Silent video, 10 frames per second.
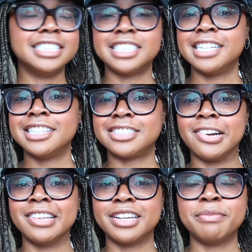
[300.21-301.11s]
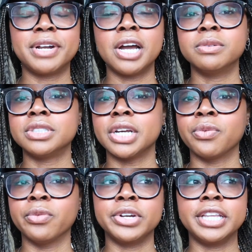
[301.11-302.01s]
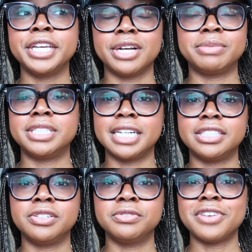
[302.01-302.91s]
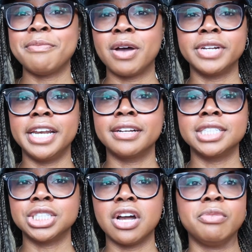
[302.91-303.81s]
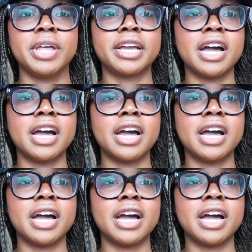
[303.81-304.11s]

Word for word: I said this earlier, but I was like really obsessive about getting a job. Like